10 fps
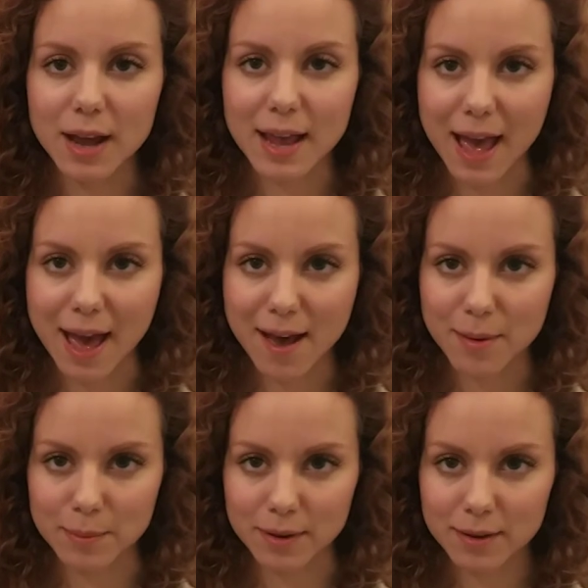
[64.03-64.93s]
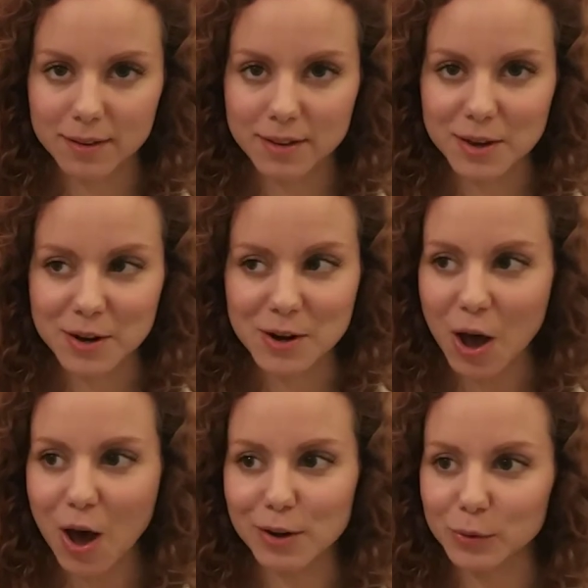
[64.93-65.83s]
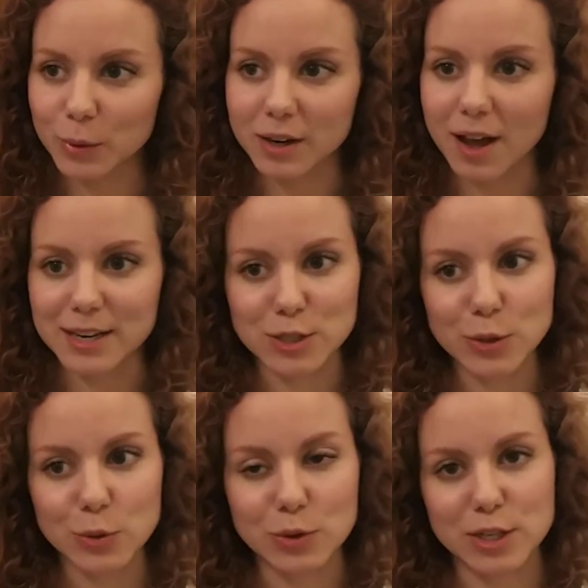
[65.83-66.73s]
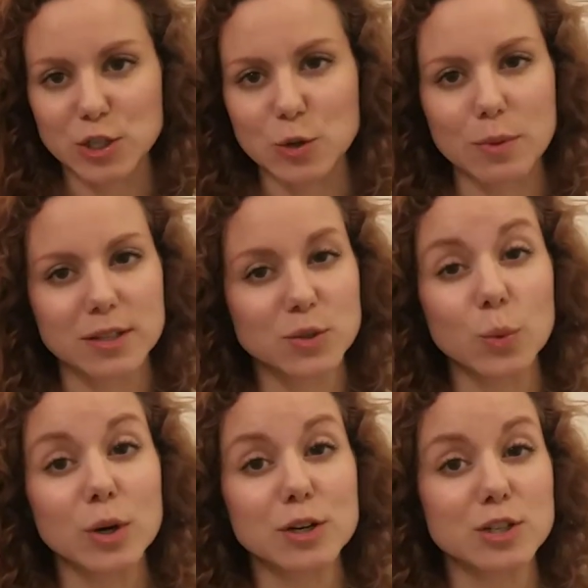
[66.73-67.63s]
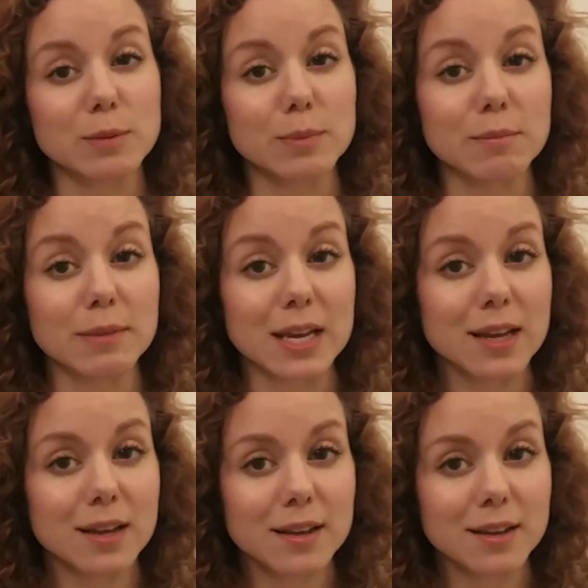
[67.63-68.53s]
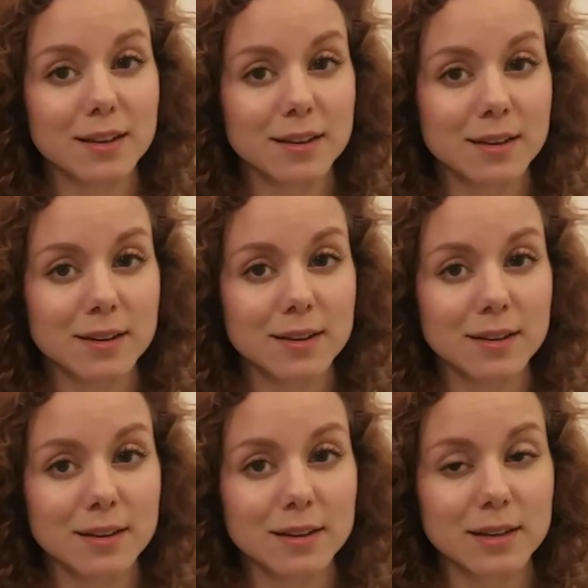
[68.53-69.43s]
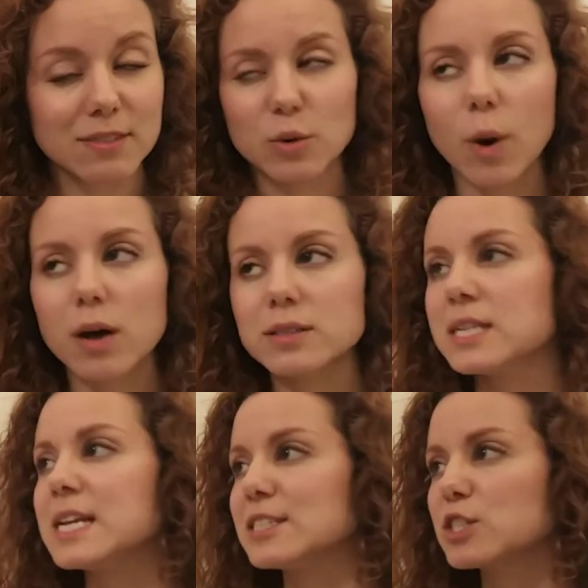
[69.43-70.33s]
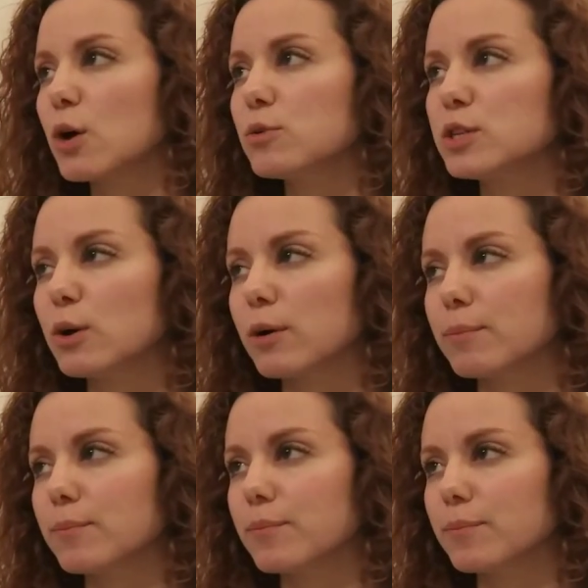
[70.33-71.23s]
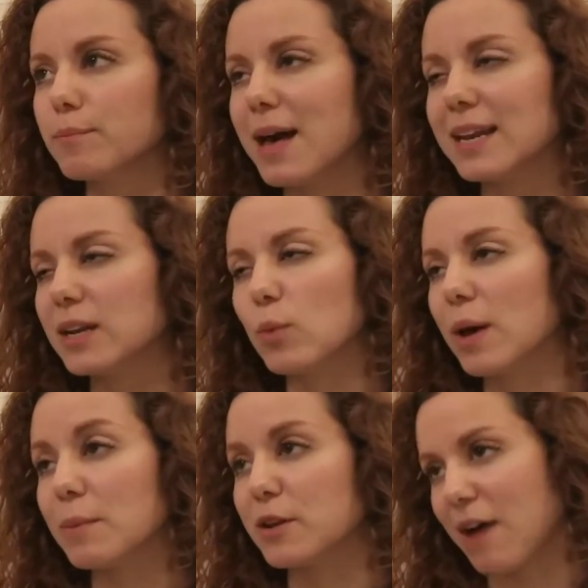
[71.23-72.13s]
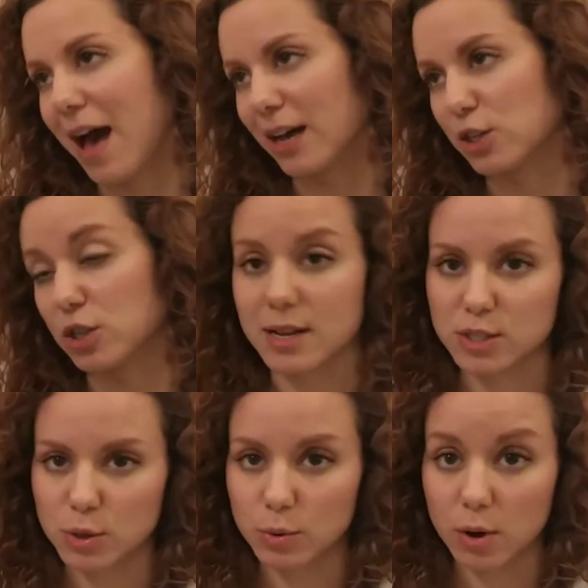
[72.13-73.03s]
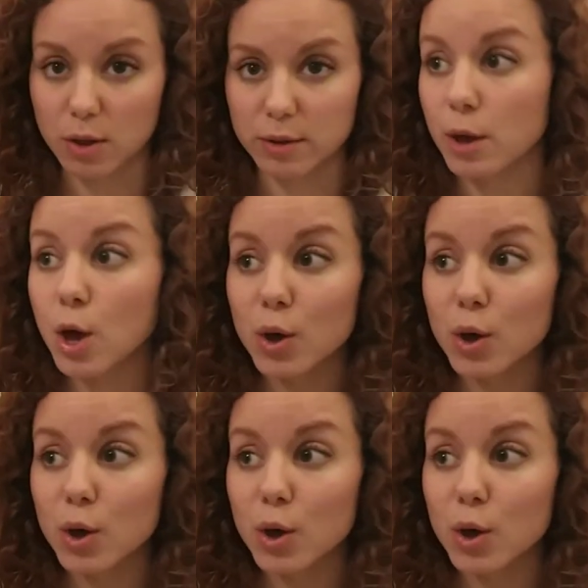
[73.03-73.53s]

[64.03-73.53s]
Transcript: I am, not what I do, that you must worship in me. If you want deeds, go to your men and women of action, as you call them,